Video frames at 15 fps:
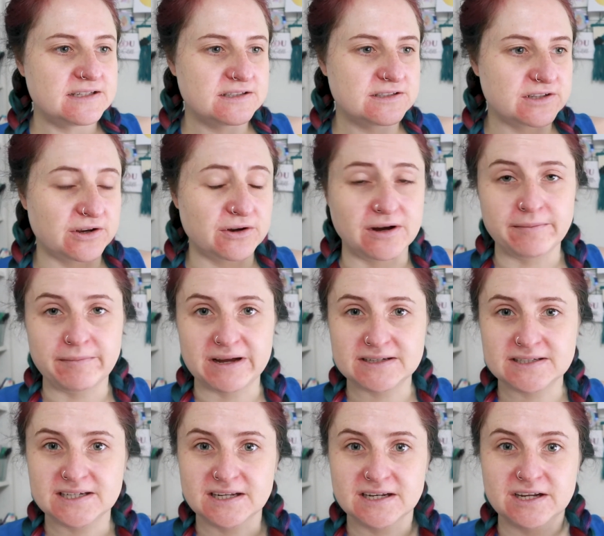So I'm
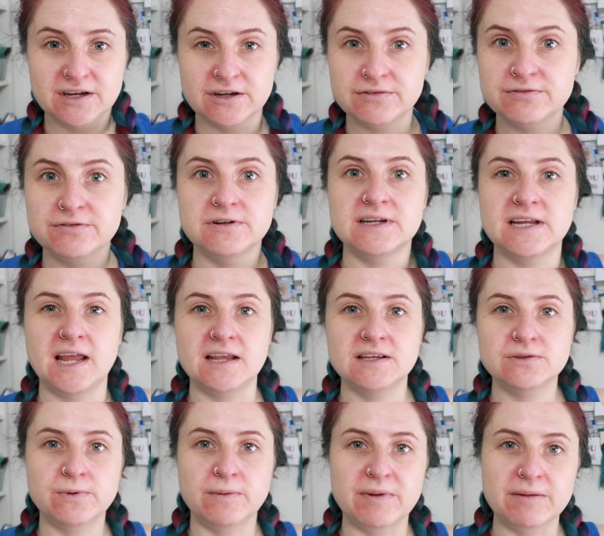actually going to go for a
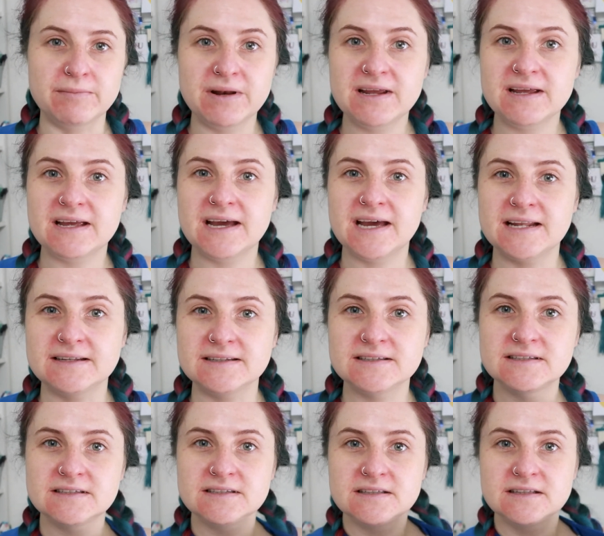swim in a minute,
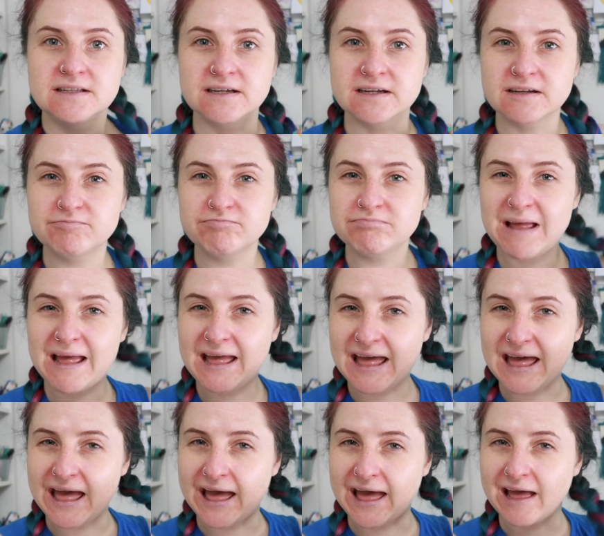hence the
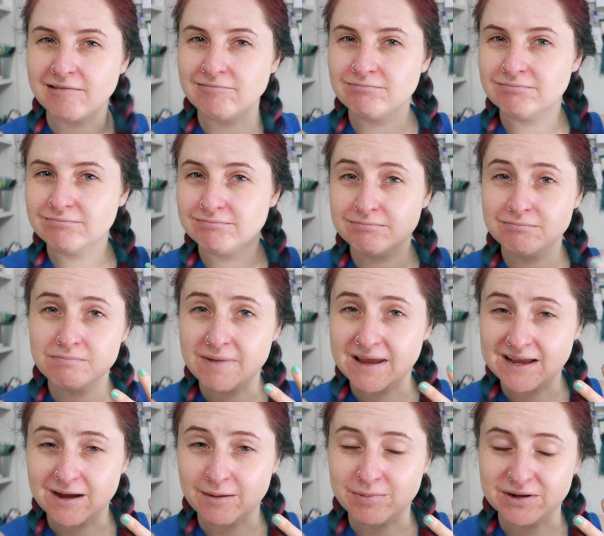hair
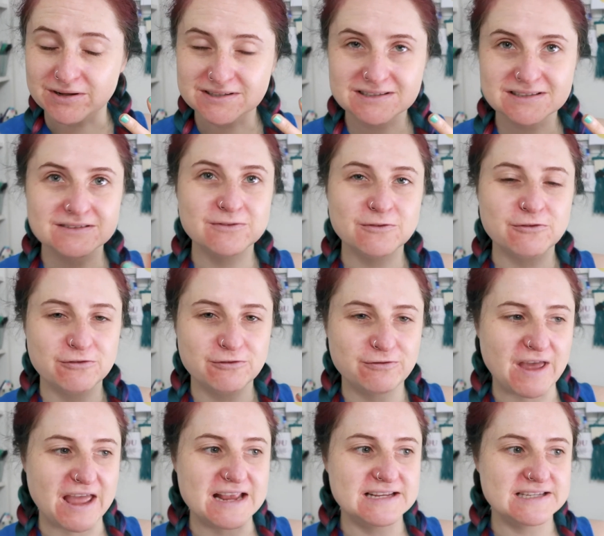makeupless
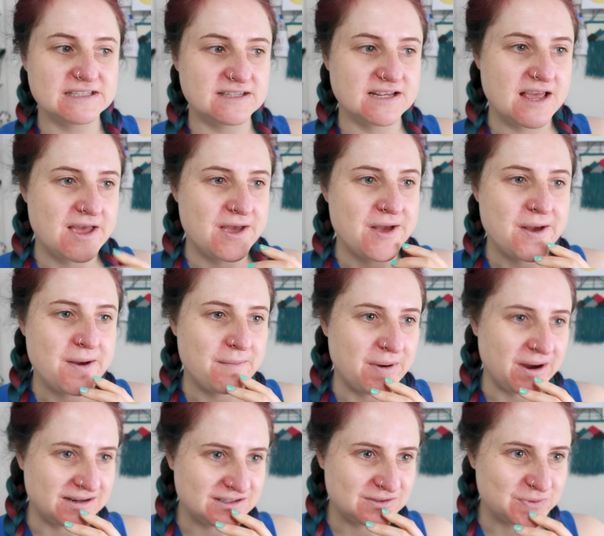face.
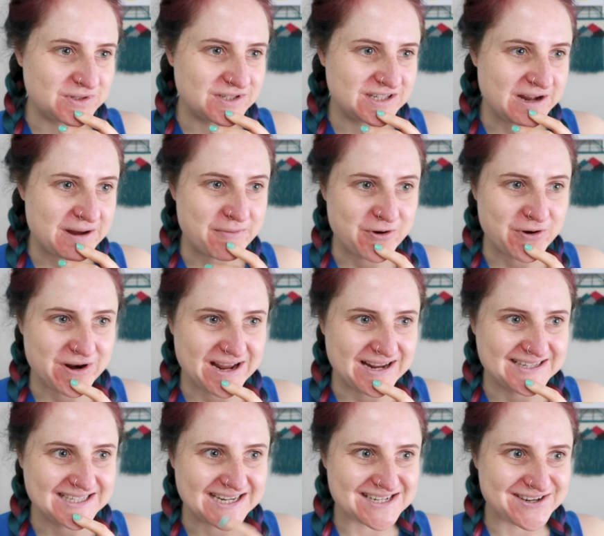But I just wanted to come on
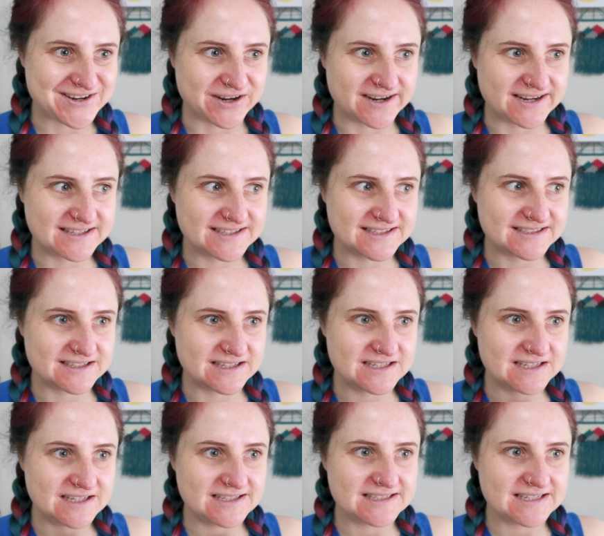and chat to you guys because I
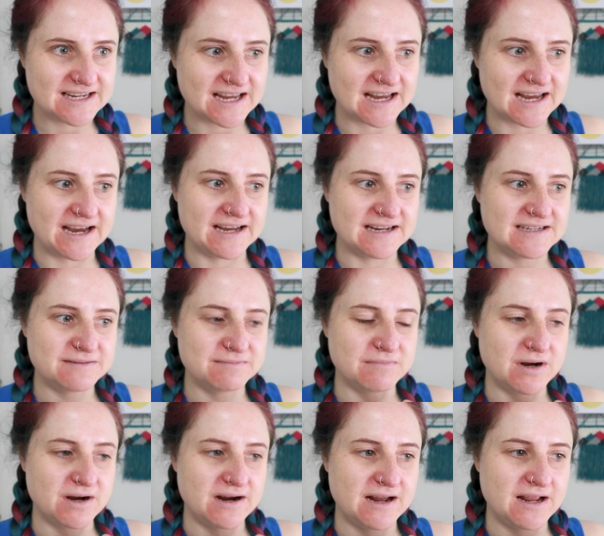just had
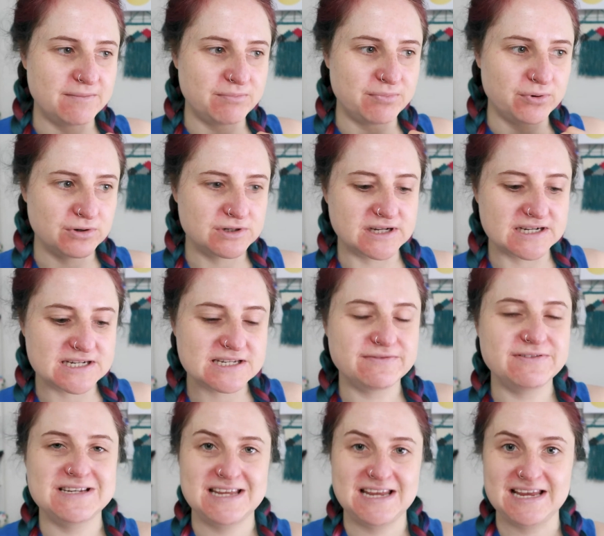my
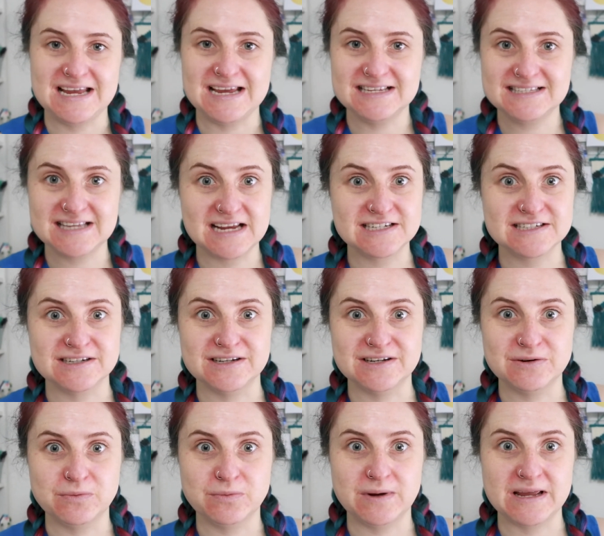productivity
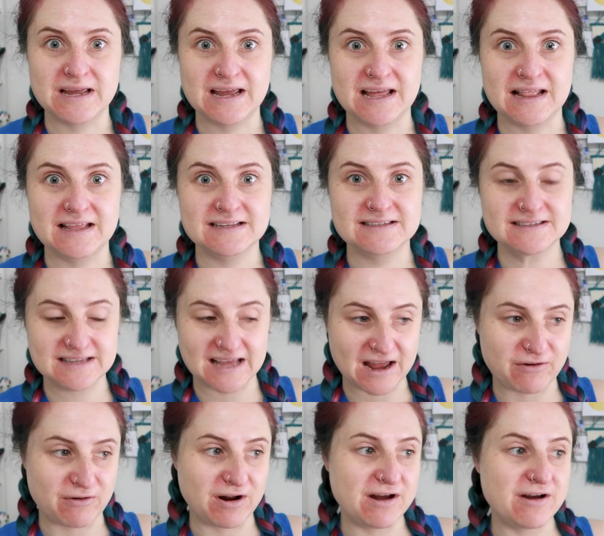session with
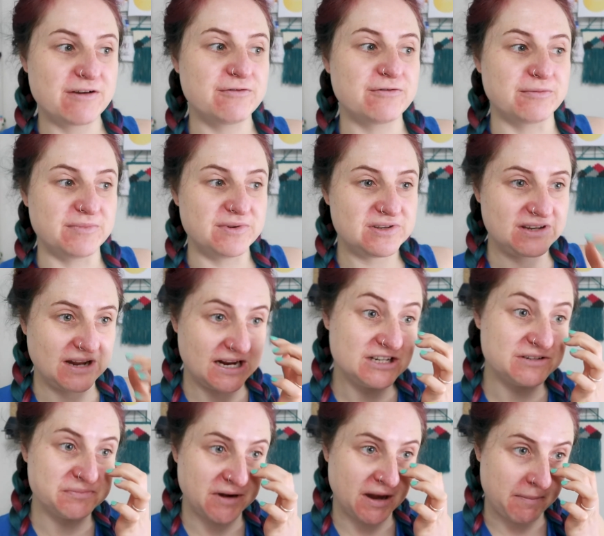Sarah from Stationary
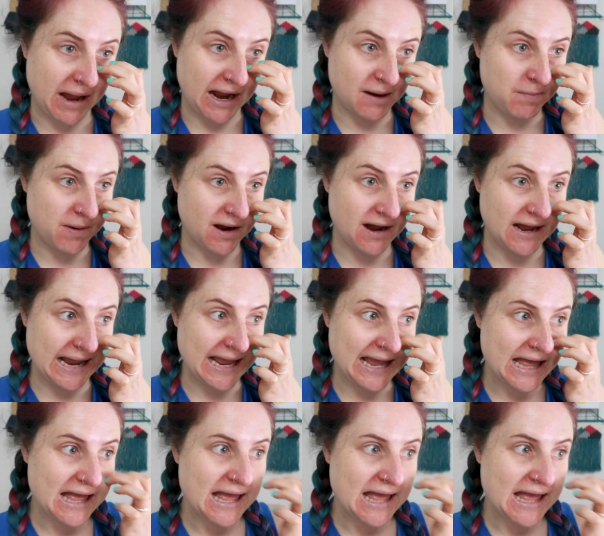Stationery Magpie